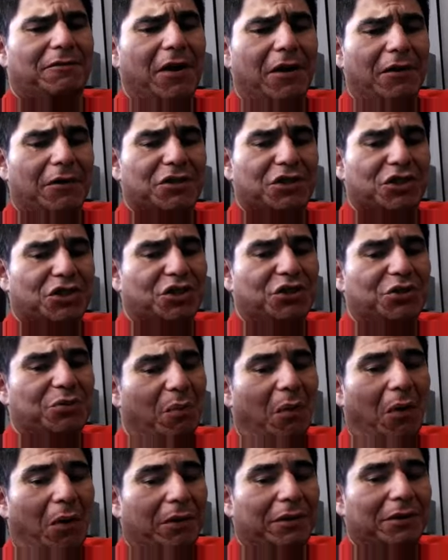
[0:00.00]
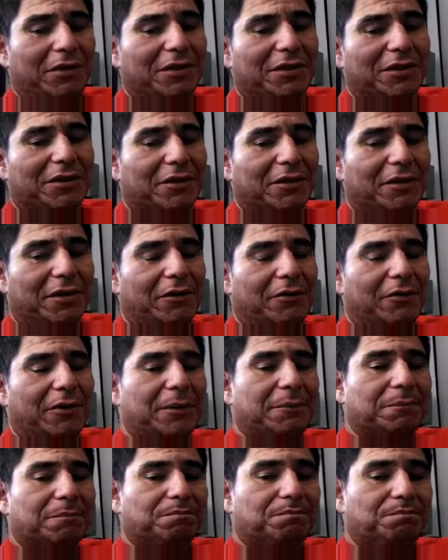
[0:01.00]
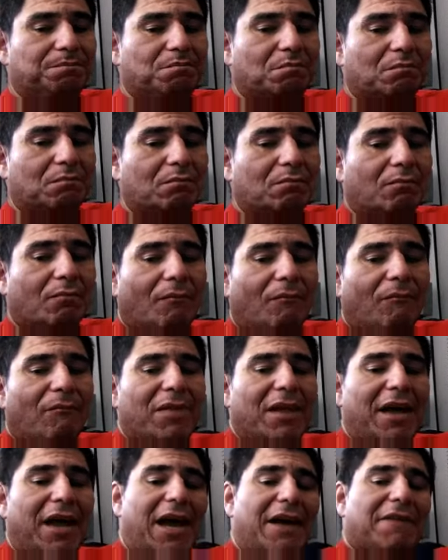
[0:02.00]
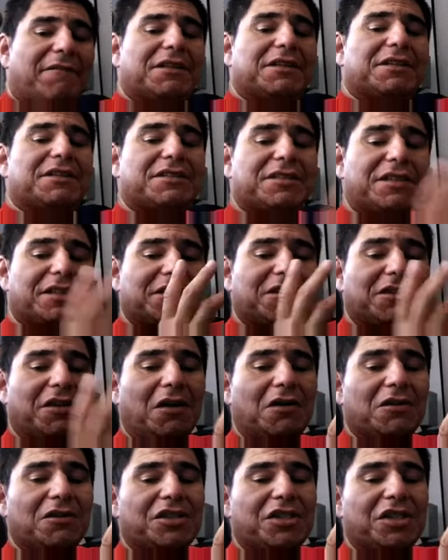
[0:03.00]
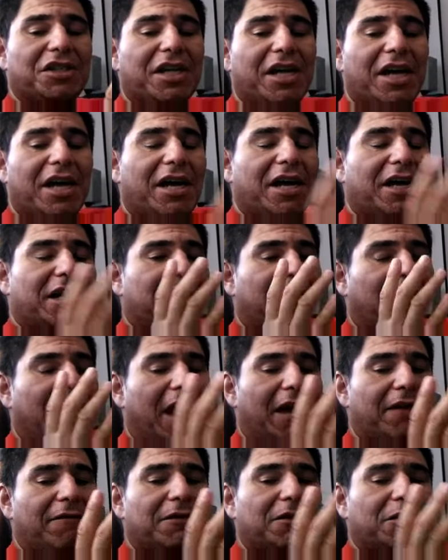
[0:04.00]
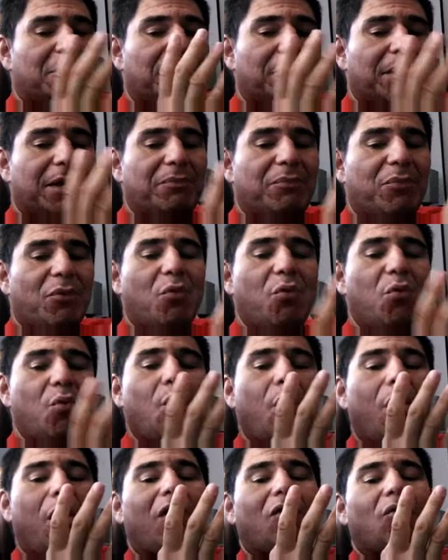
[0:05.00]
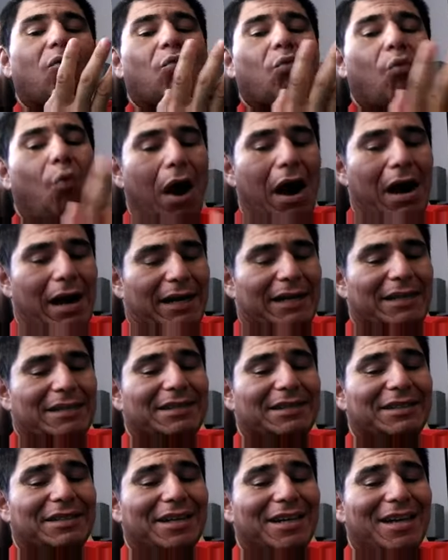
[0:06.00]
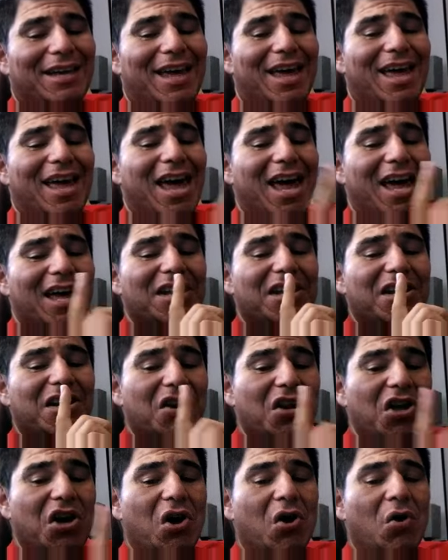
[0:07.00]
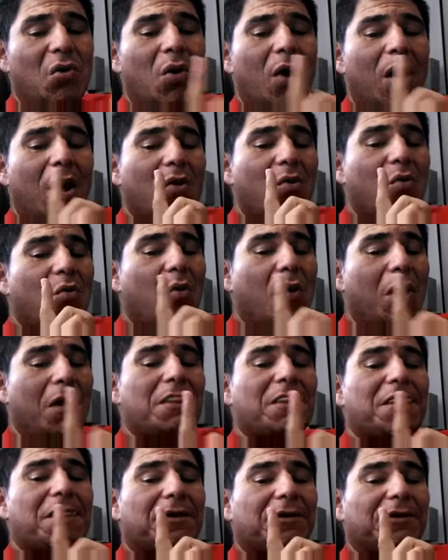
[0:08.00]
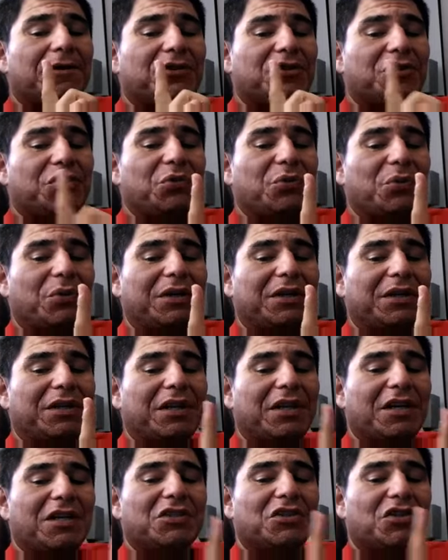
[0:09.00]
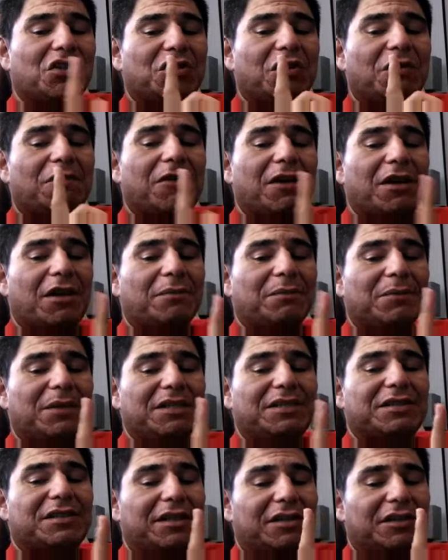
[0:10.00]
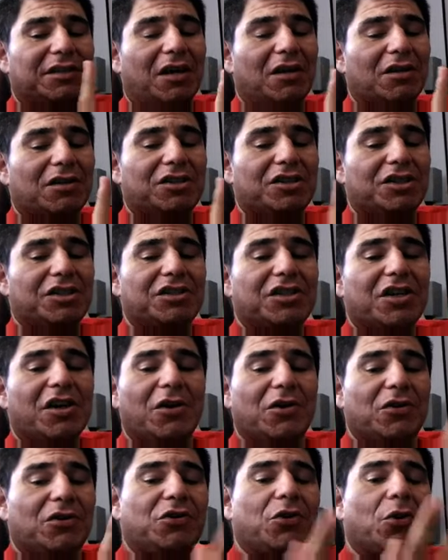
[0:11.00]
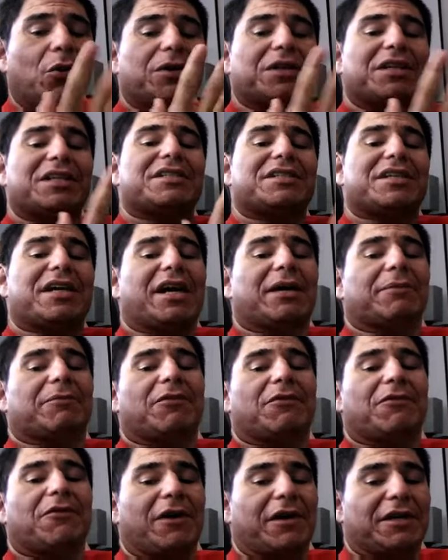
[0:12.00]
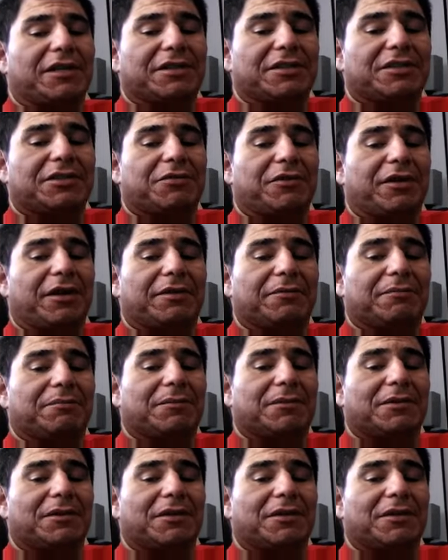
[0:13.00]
Very smart. Alright? Having this technology and having the people who are wise and know what they're doing to develop these technologies during these time of crisis, right?